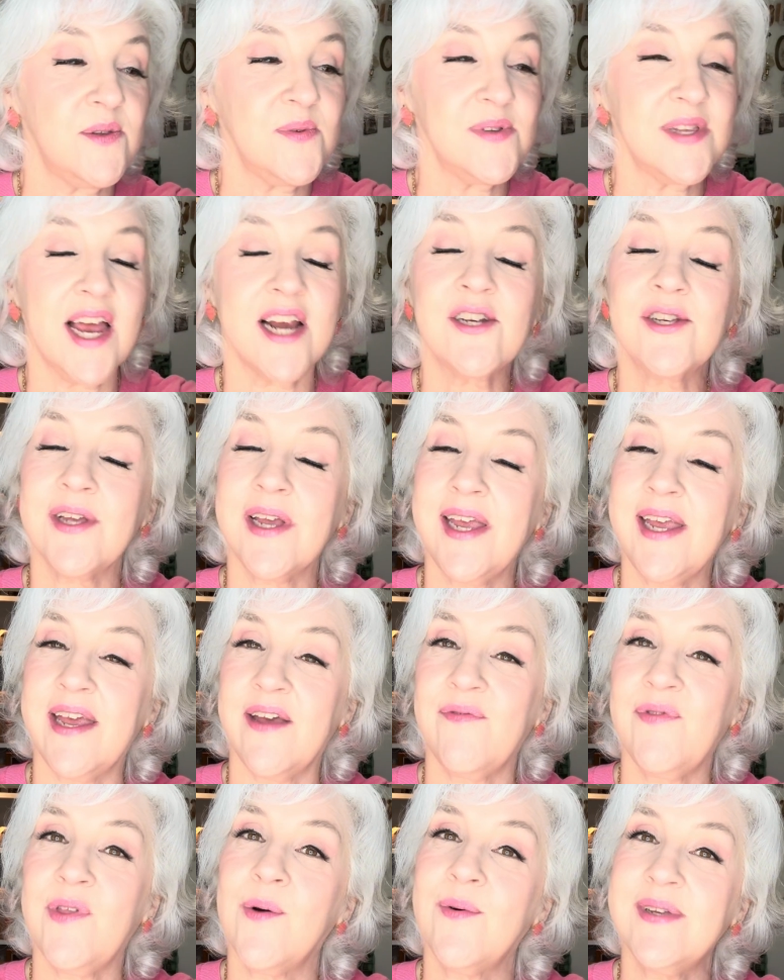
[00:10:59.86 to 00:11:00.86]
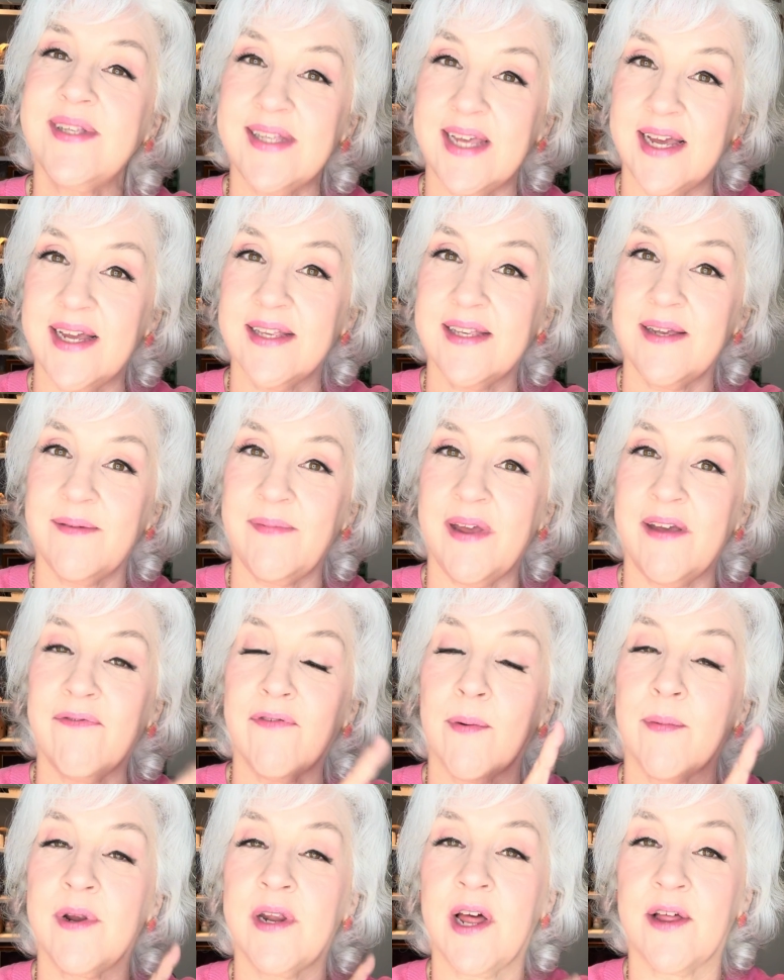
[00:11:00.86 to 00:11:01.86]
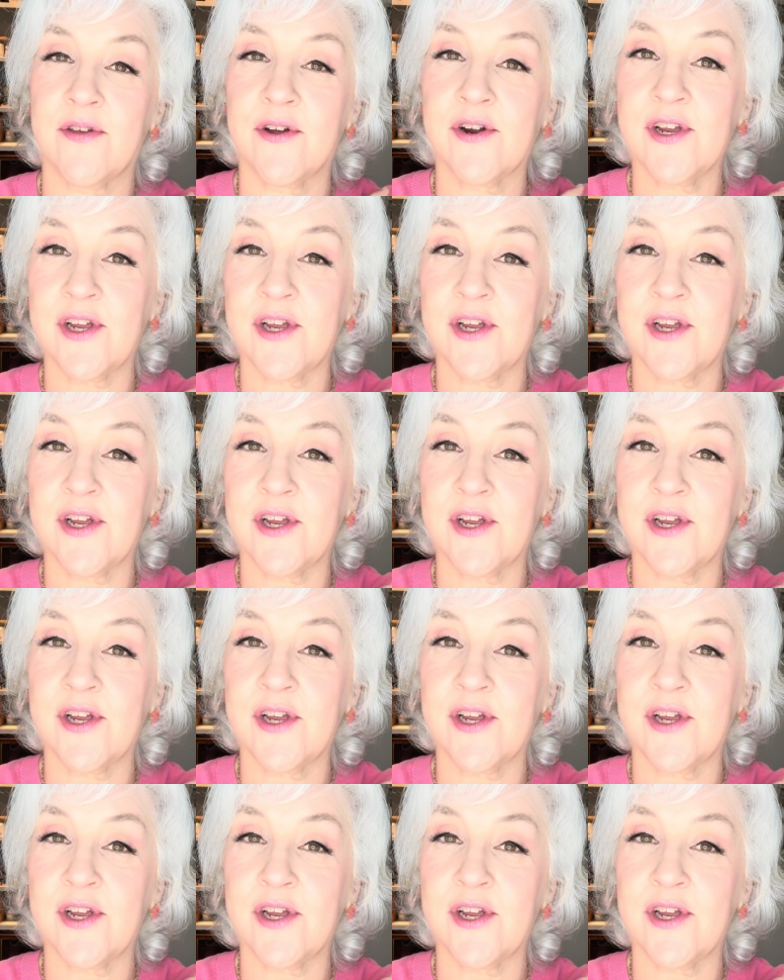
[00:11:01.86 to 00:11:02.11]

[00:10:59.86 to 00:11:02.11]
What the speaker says: was actually a gift that was sent to me from another